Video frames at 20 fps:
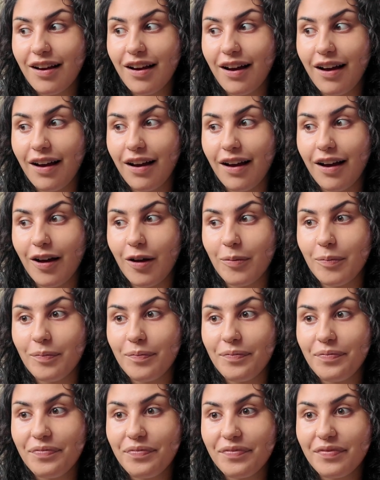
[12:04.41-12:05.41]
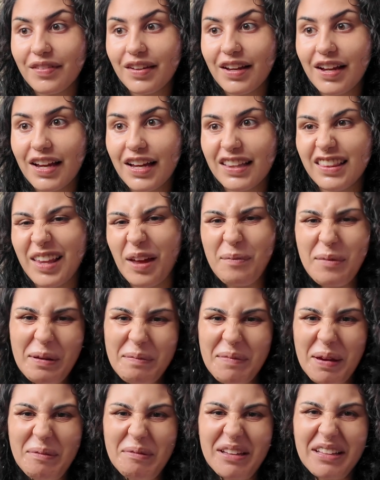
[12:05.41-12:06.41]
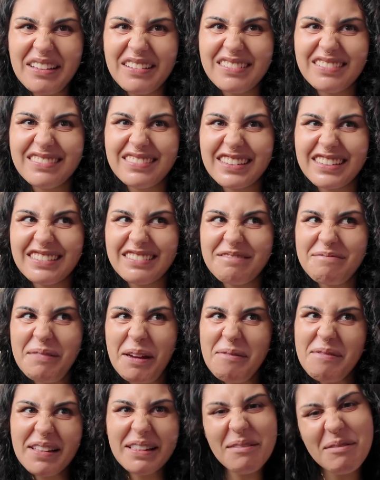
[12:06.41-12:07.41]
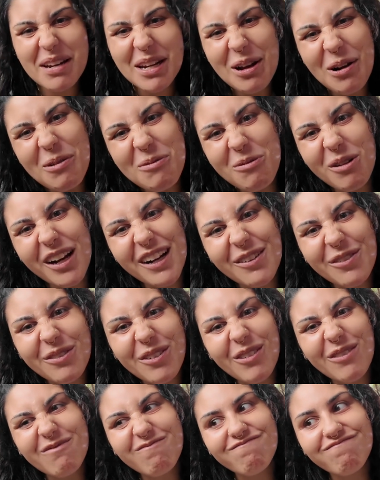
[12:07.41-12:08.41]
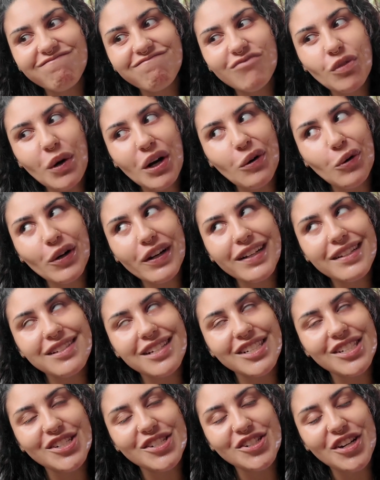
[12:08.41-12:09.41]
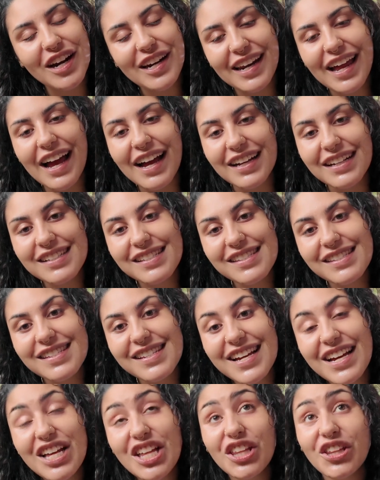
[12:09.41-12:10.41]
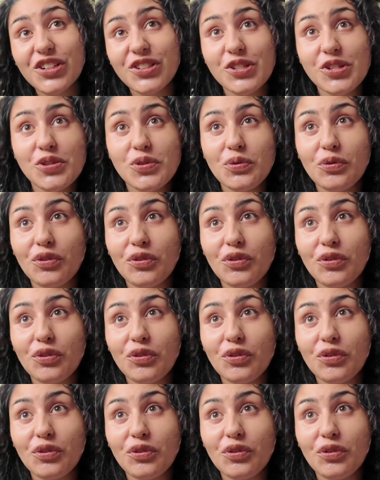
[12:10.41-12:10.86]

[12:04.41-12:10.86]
And let me maybe let me know what orchids I should try next. There's this